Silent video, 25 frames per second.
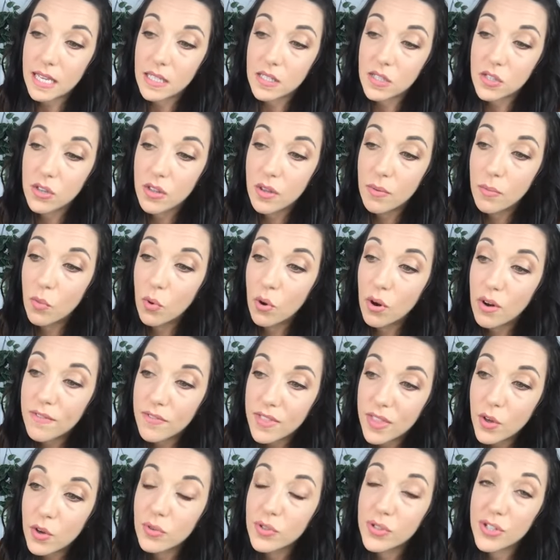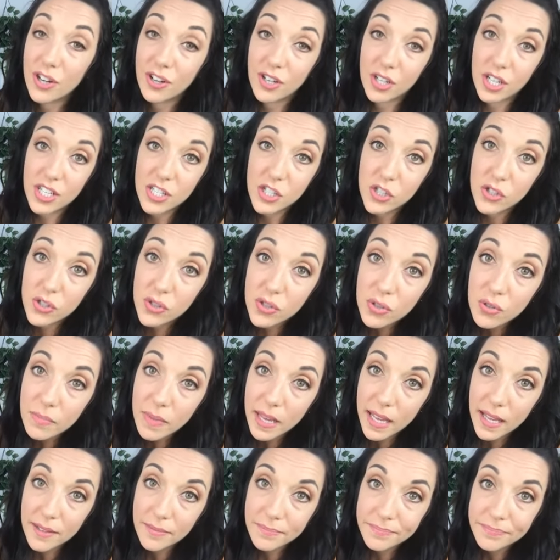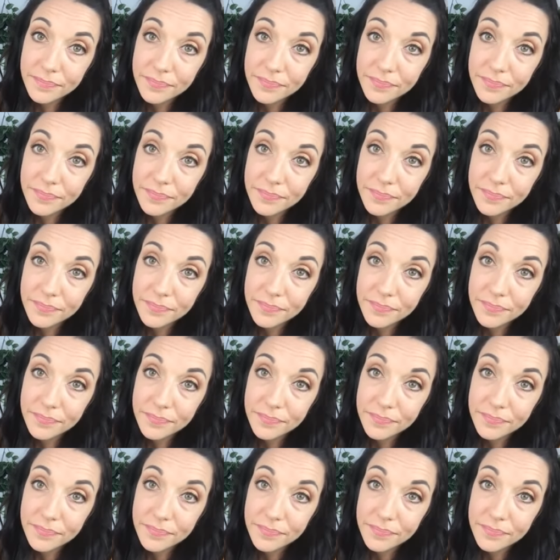So the more of those you're consuming,